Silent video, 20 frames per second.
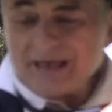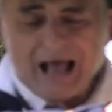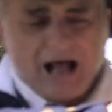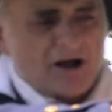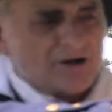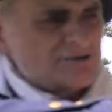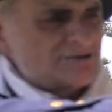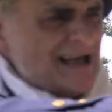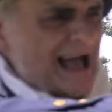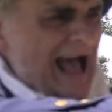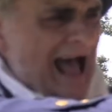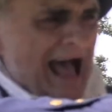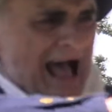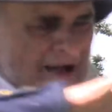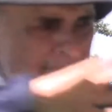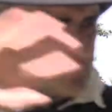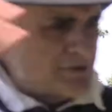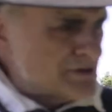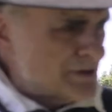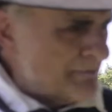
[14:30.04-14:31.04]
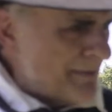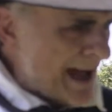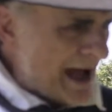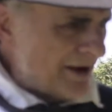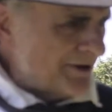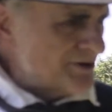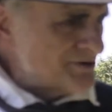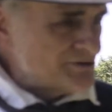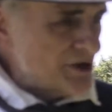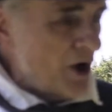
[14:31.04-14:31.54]
hours after the
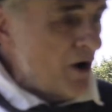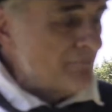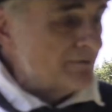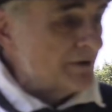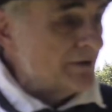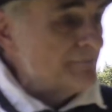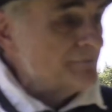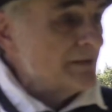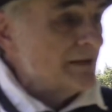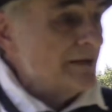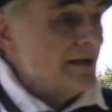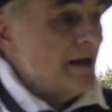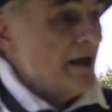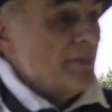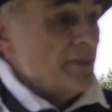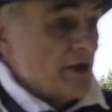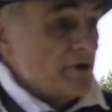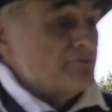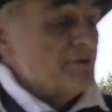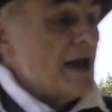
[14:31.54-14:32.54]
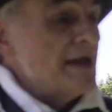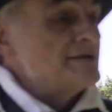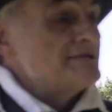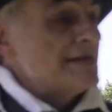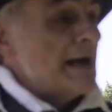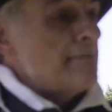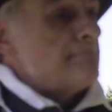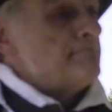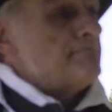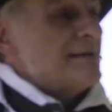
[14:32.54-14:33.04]
battle is over, they raised
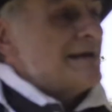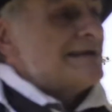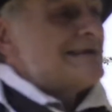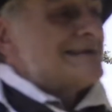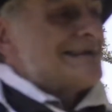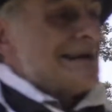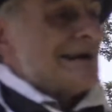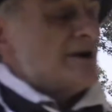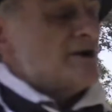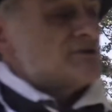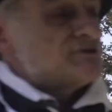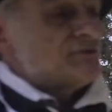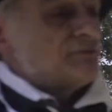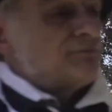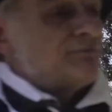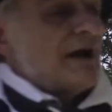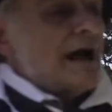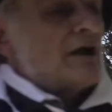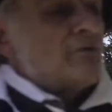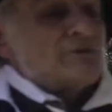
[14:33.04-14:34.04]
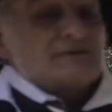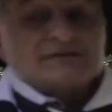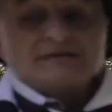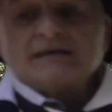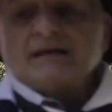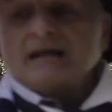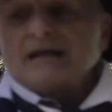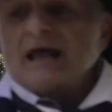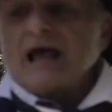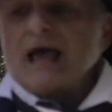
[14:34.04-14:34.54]
that big garrison flag we
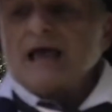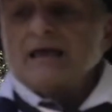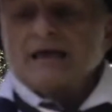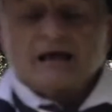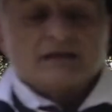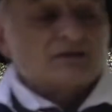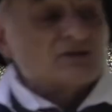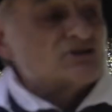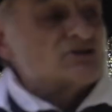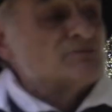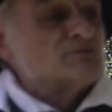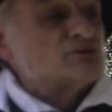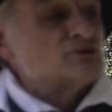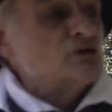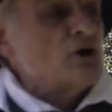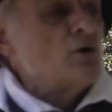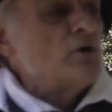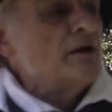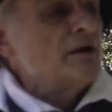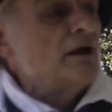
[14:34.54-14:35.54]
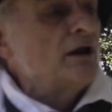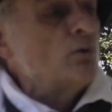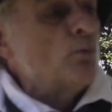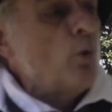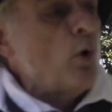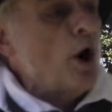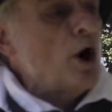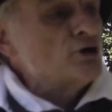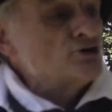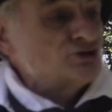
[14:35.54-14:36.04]
see today at the Smithsonian in
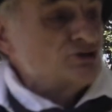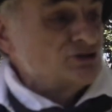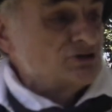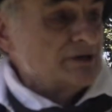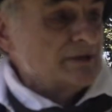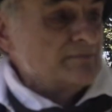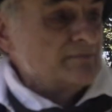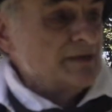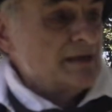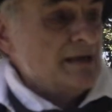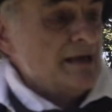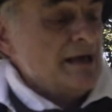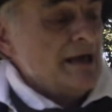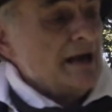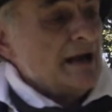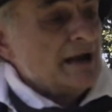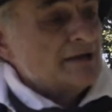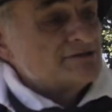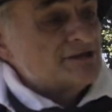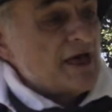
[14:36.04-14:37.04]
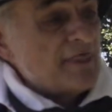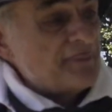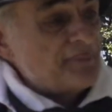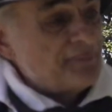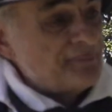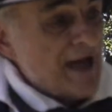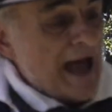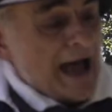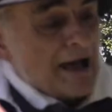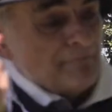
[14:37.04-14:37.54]
Washington. And it's
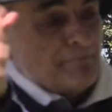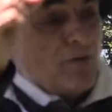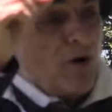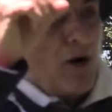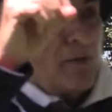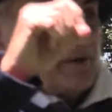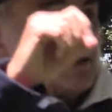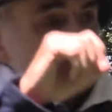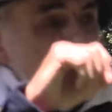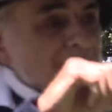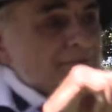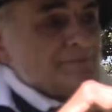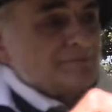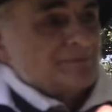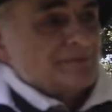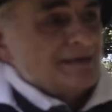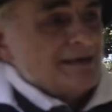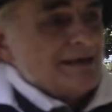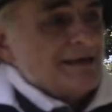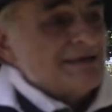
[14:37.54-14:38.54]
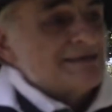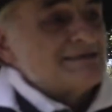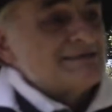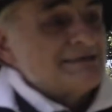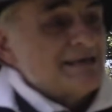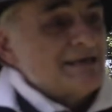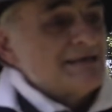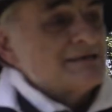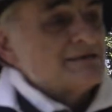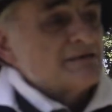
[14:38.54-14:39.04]
at that moment he
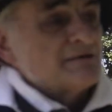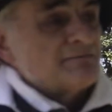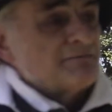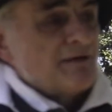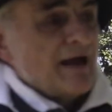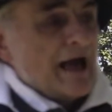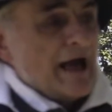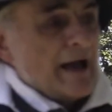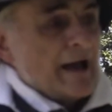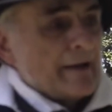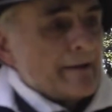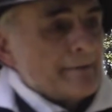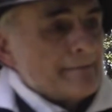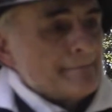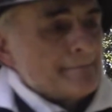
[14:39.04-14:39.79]
sees the flag.